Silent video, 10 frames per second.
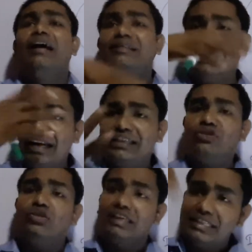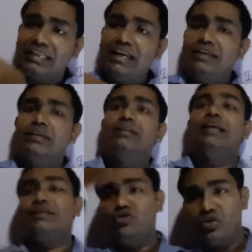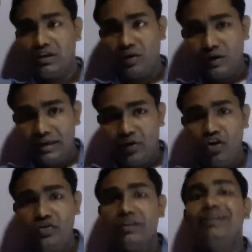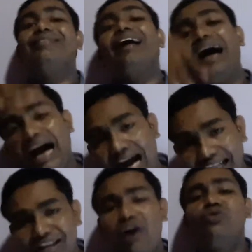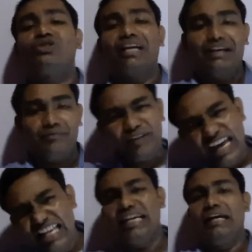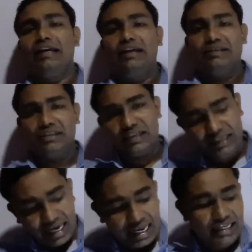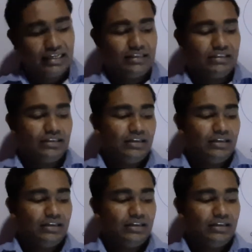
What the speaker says: That is not inside. That is not on. Or outside. LEA. Circle like LEA.